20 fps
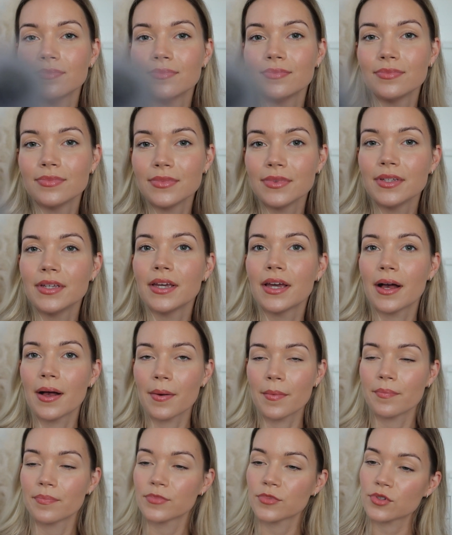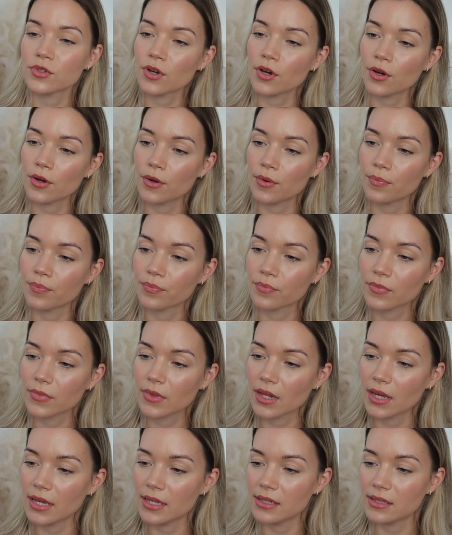Yeah, so
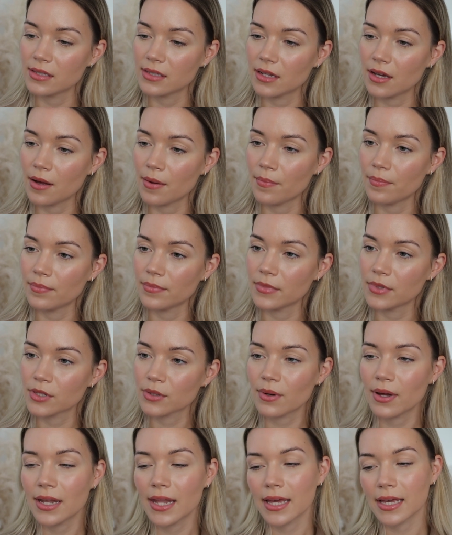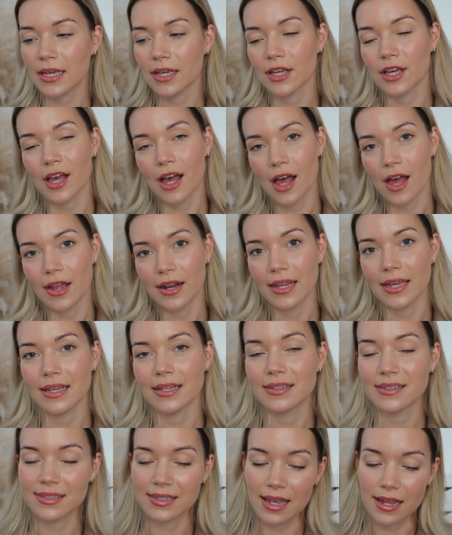It's quite like a girly
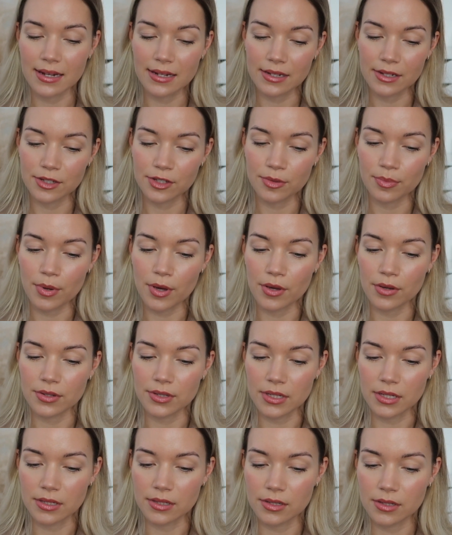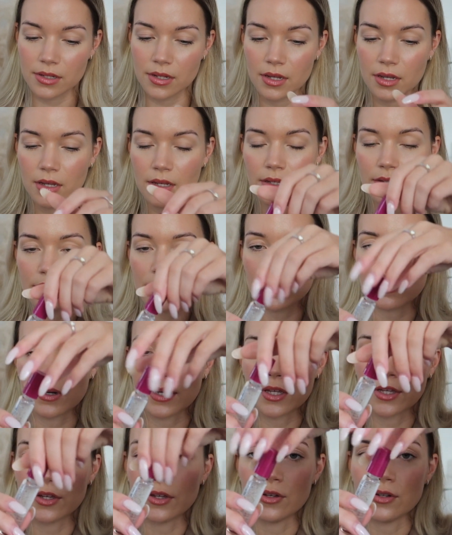scent, I suppose. It's quite
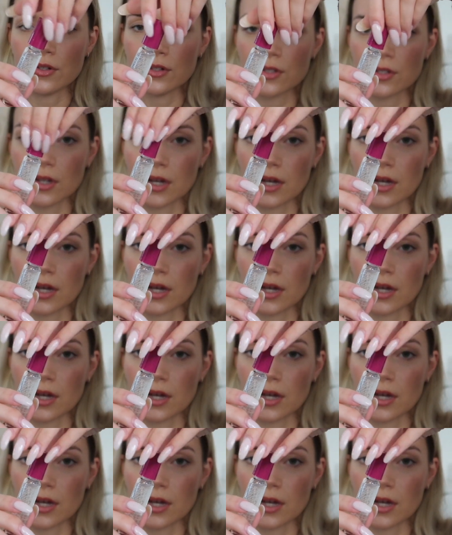cute.